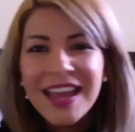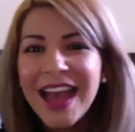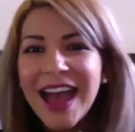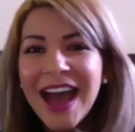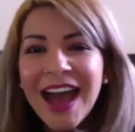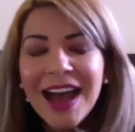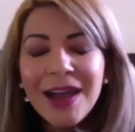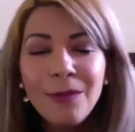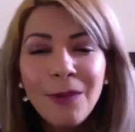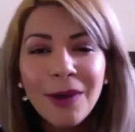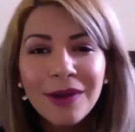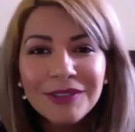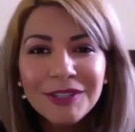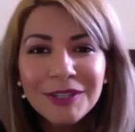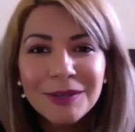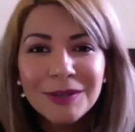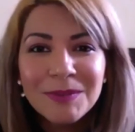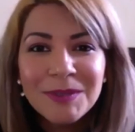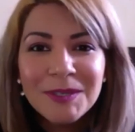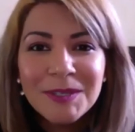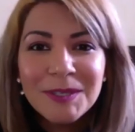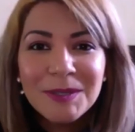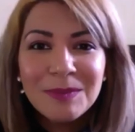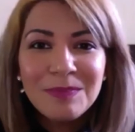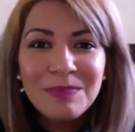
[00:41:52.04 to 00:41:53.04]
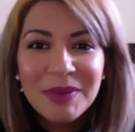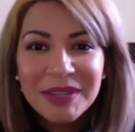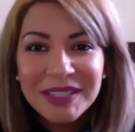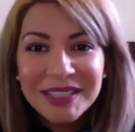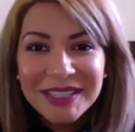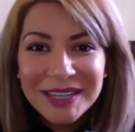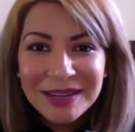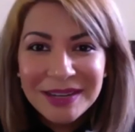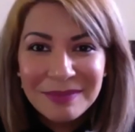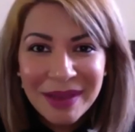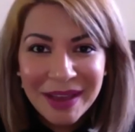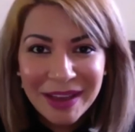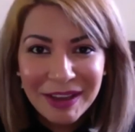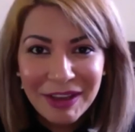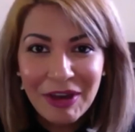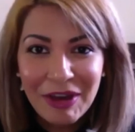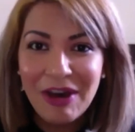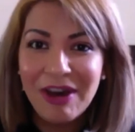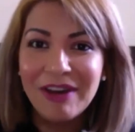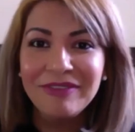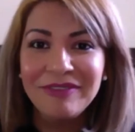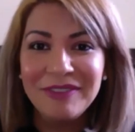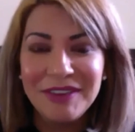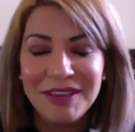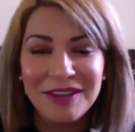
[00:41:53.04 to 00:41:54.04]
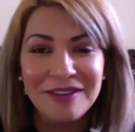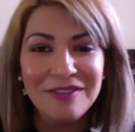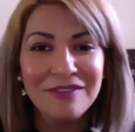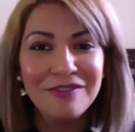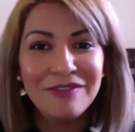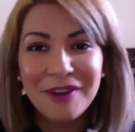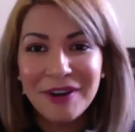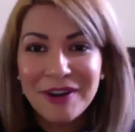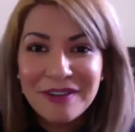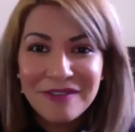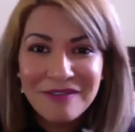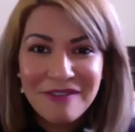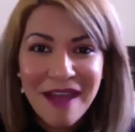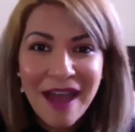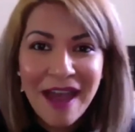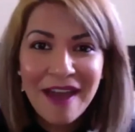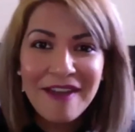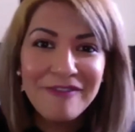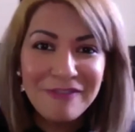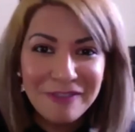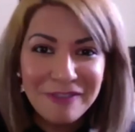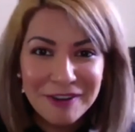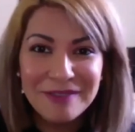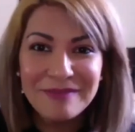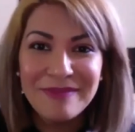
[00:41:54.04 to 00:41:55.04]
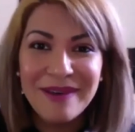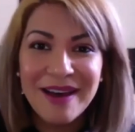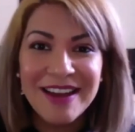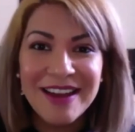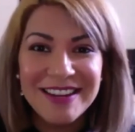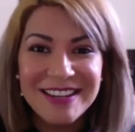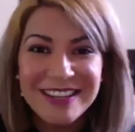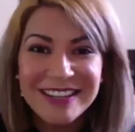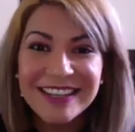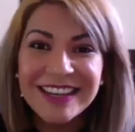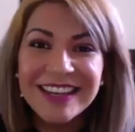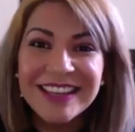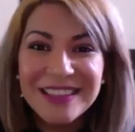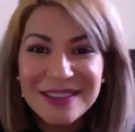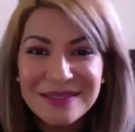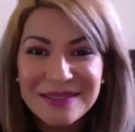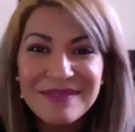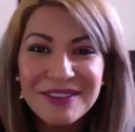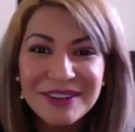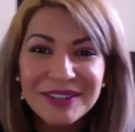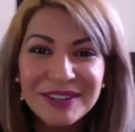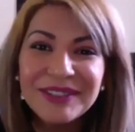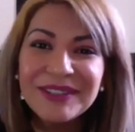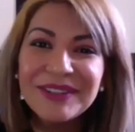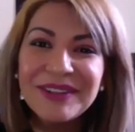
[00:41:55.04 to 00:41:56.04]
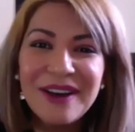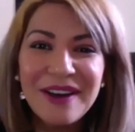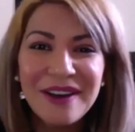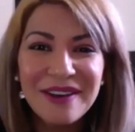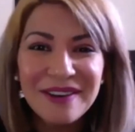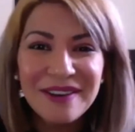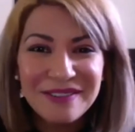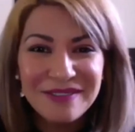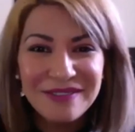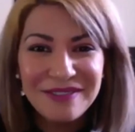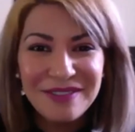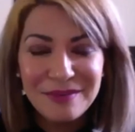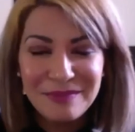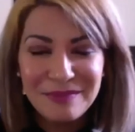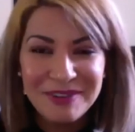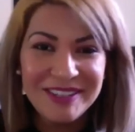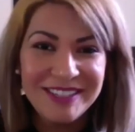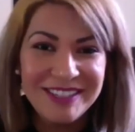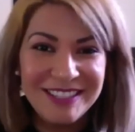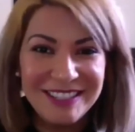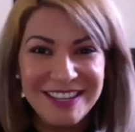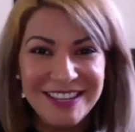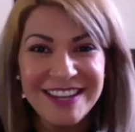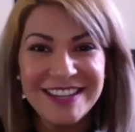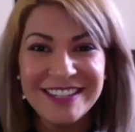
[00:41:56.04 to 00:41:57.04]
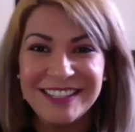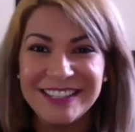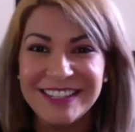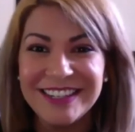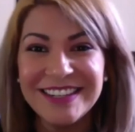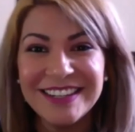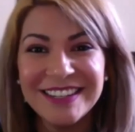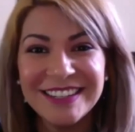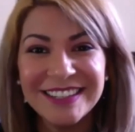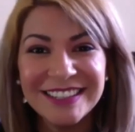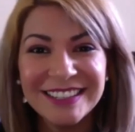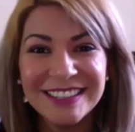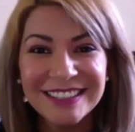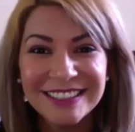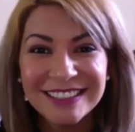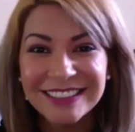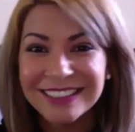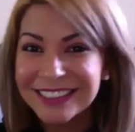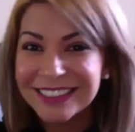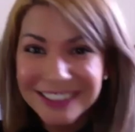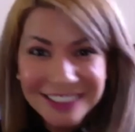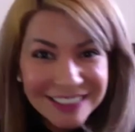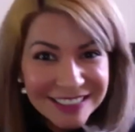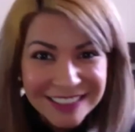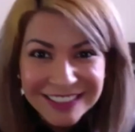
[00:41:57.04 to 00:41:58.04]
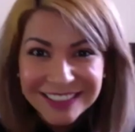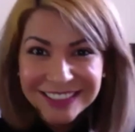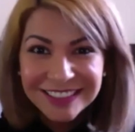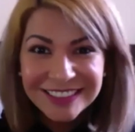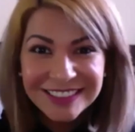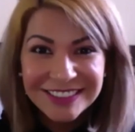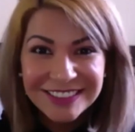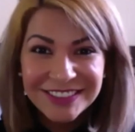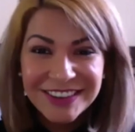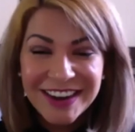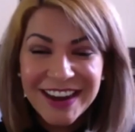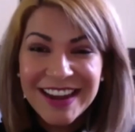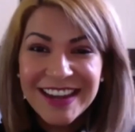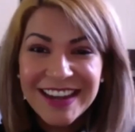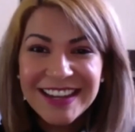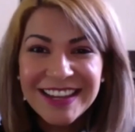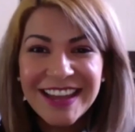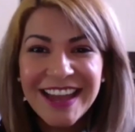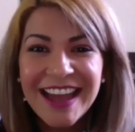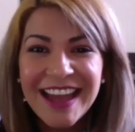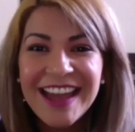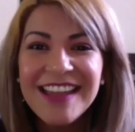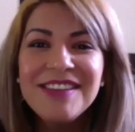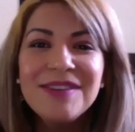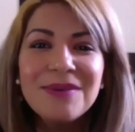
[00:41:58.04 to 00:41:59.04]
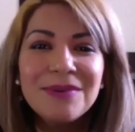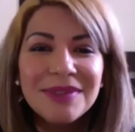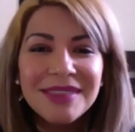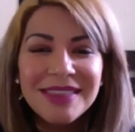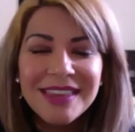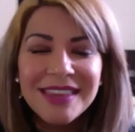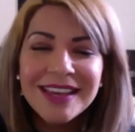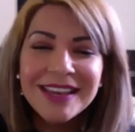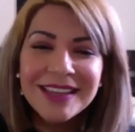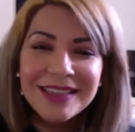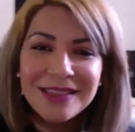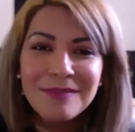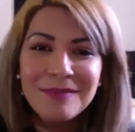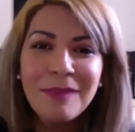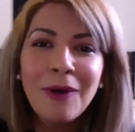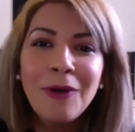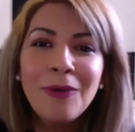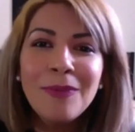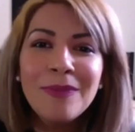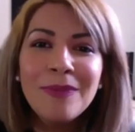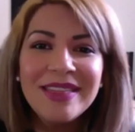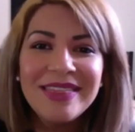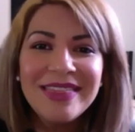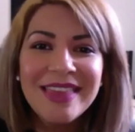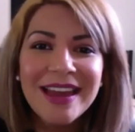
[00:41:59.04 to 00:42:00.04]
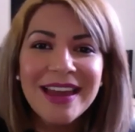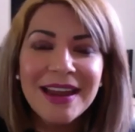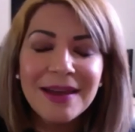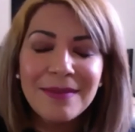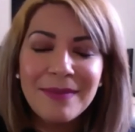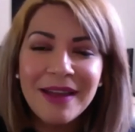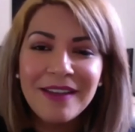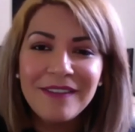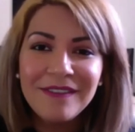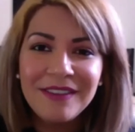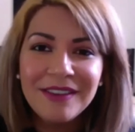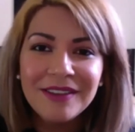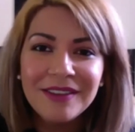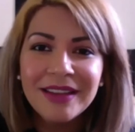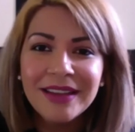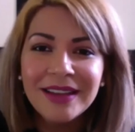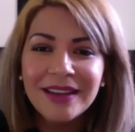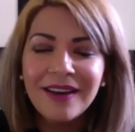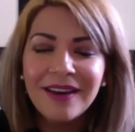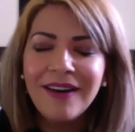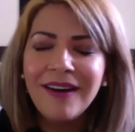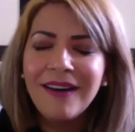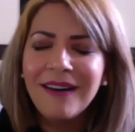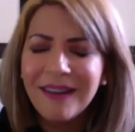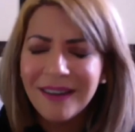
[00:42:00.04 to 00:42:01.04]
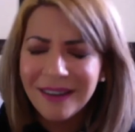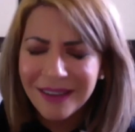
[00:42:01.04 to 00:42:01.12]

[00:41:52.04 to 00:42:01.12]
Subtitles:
I wound up spilling my coffee in front of everybody in the middle of the presentation, right? And you would think in the moment that I might feel like, oh,